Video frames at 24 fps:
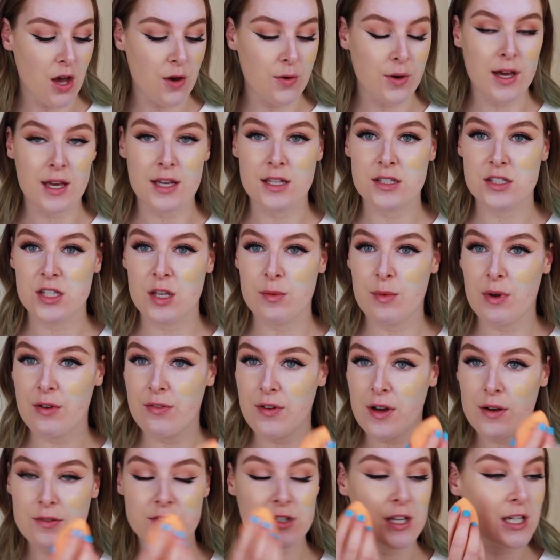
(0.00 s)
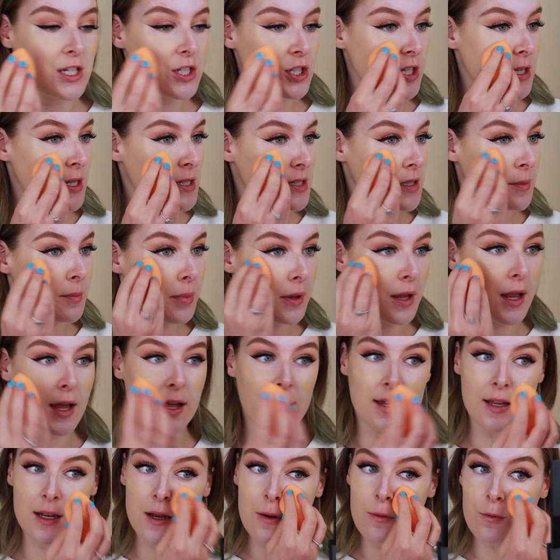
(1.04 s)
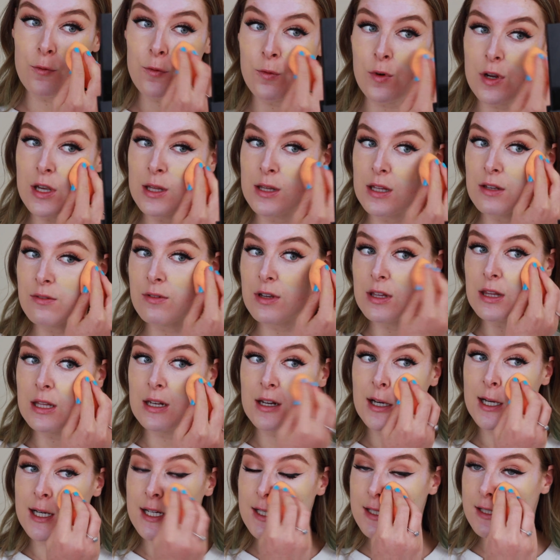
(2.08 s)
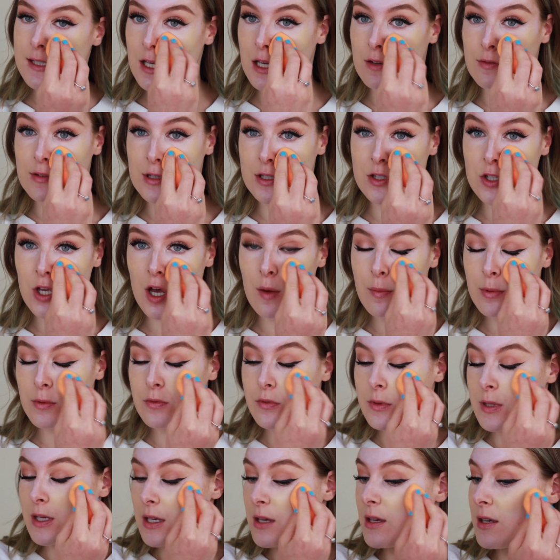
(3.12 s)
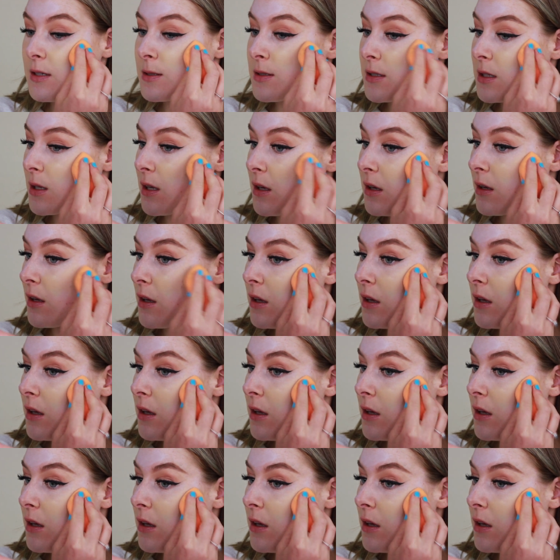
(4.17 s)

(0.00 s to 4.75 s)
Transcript: Okay, so my foundation is applying really, really nice over the top of these.